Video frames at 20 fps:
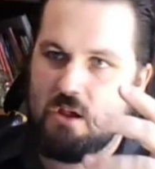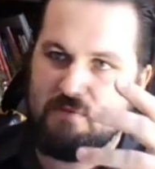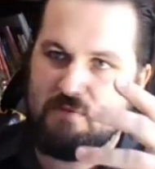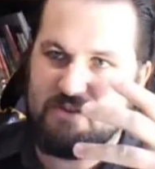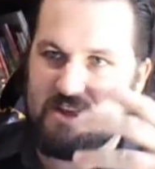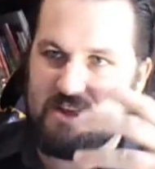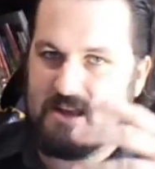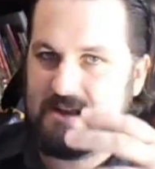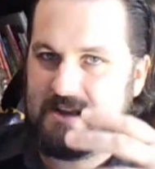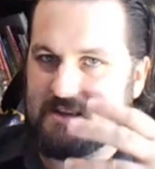
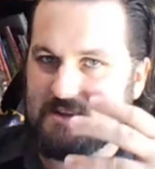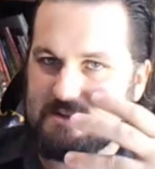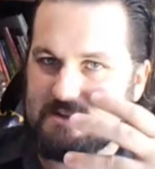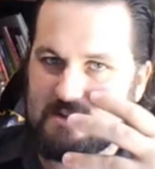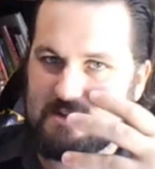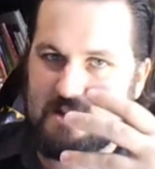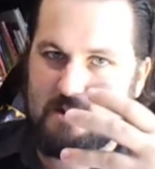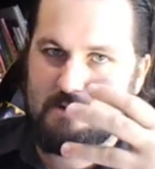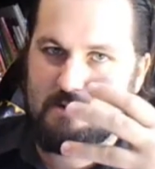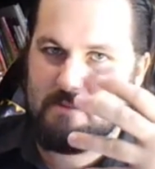things and
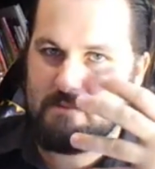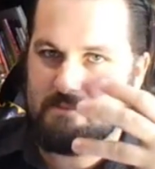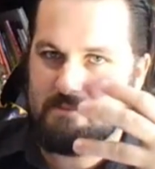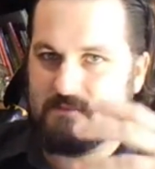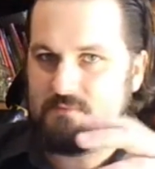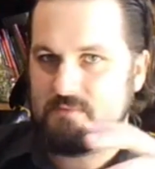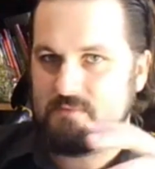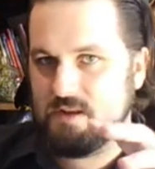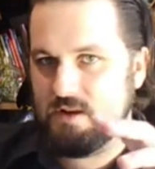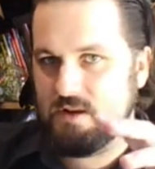how,
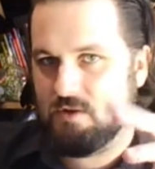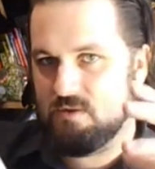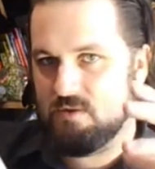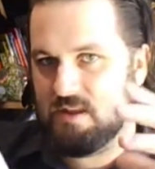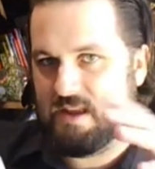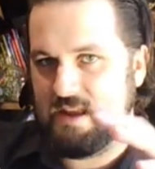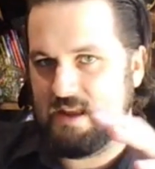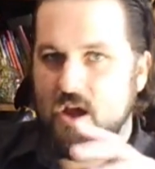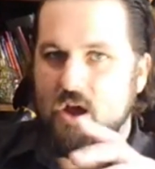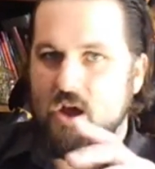the
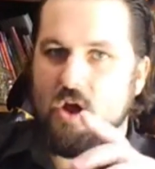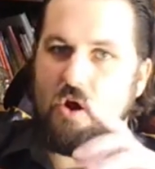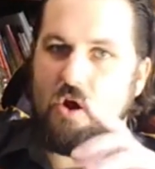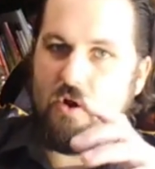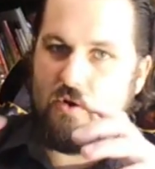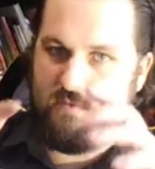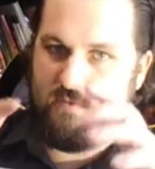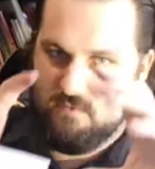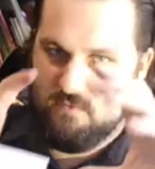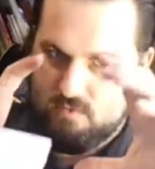
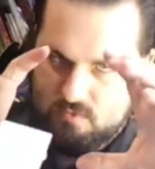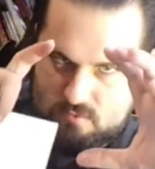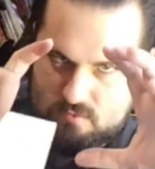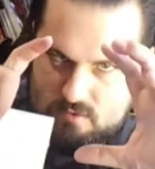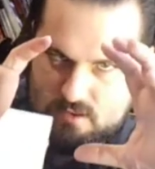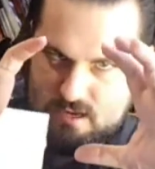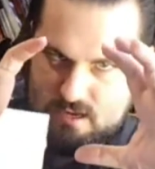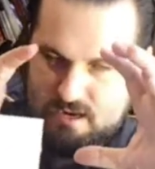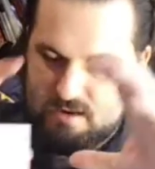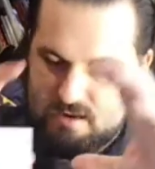
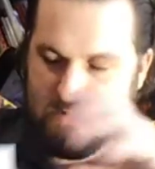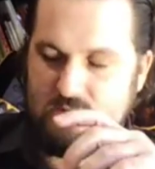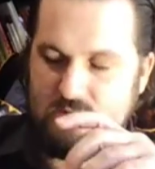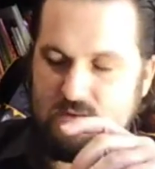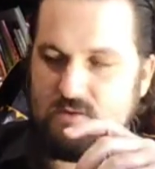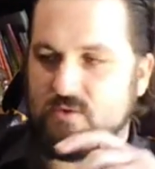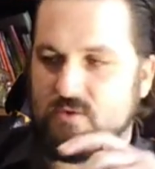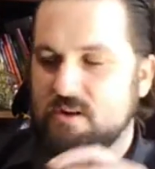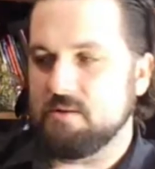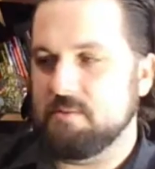overall
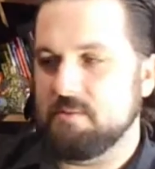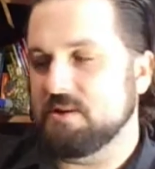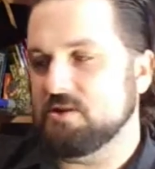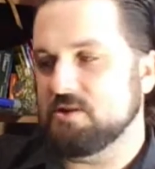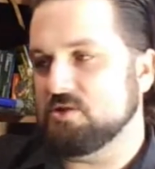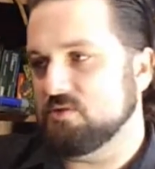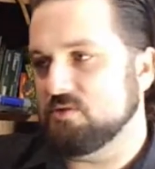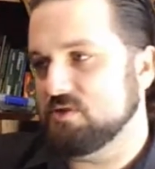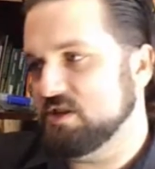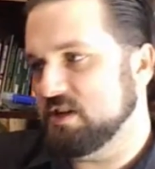
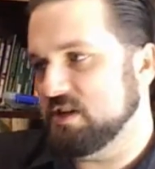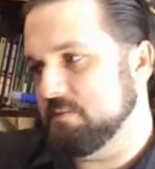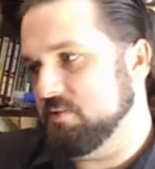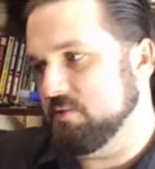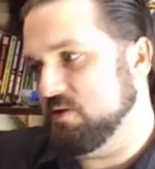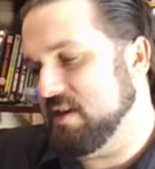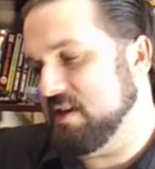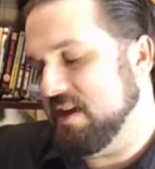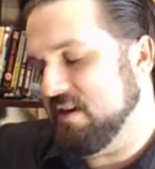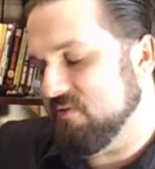three-dimensional shape you
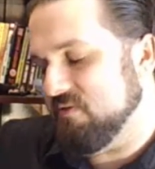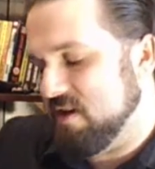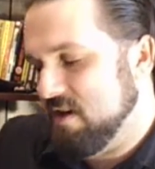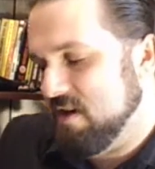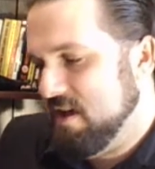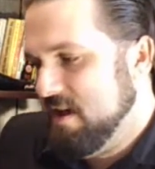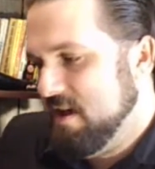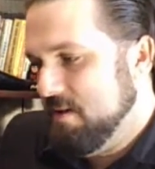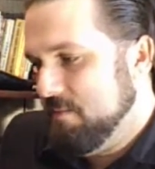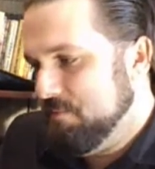give it,
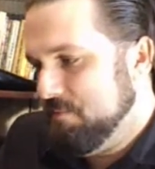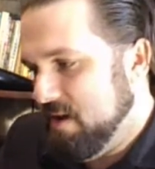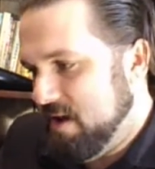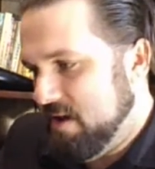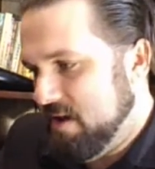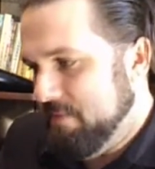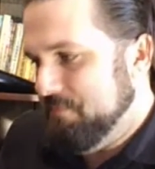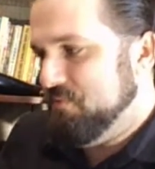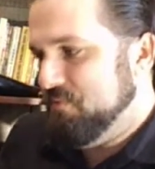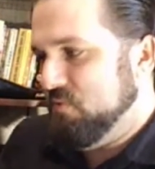but
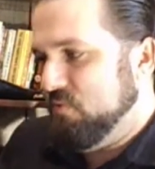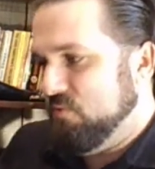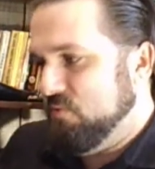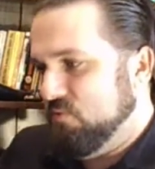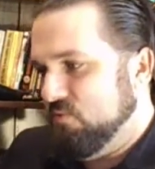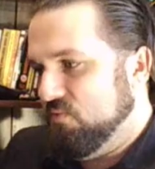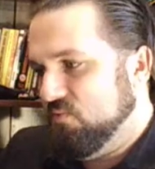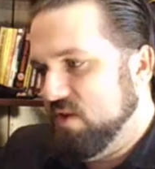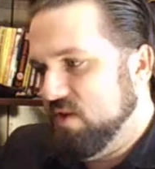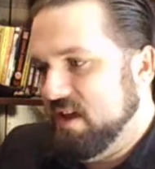
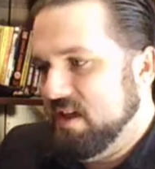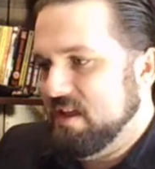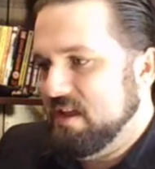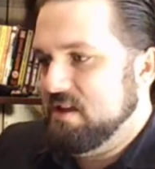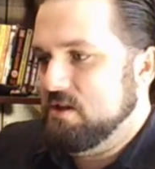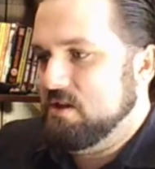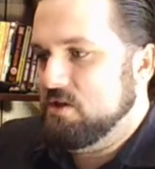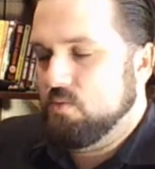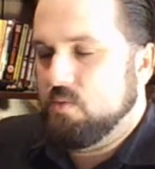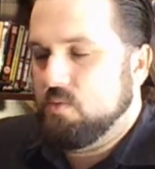really
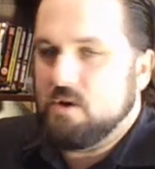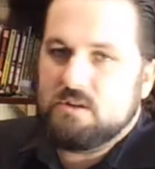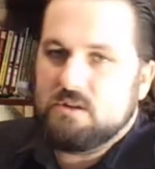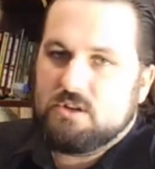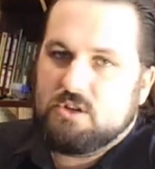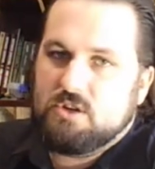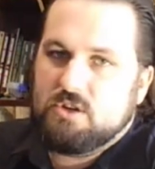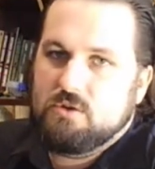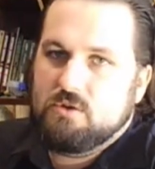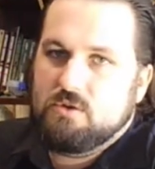you want
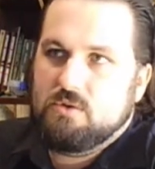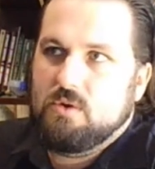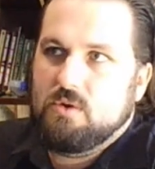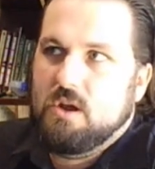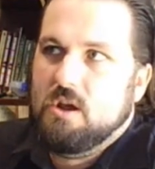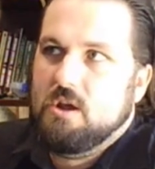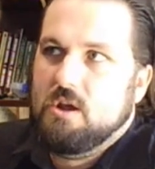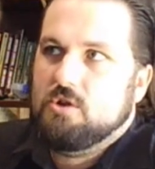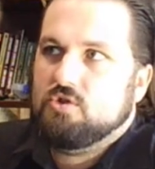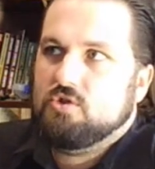to
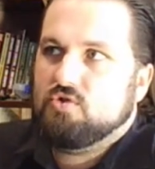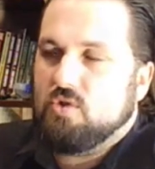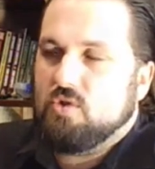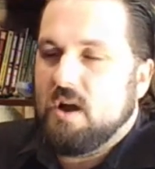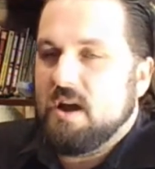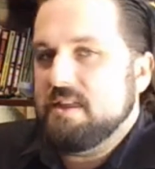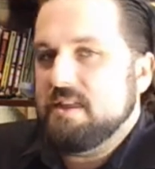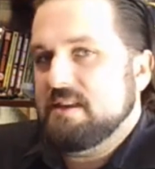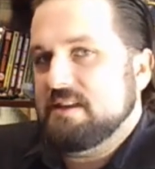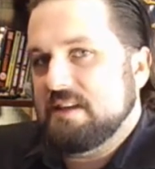try
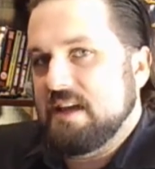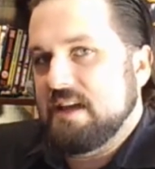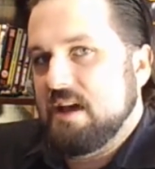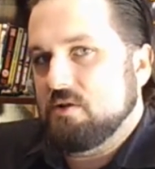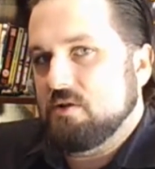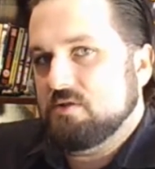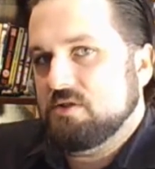this out